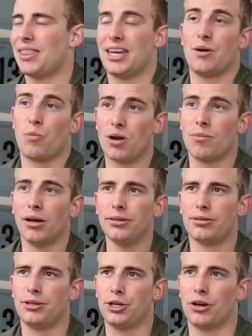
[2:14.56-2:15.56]
and then in one
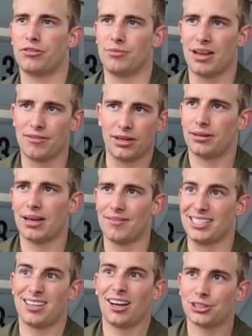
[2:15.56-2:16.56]
month, you go from never
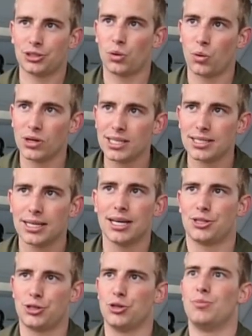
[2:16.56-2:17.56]
having touched a Hornet
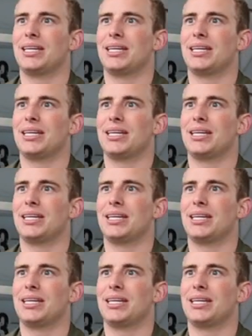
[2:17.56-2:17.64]
to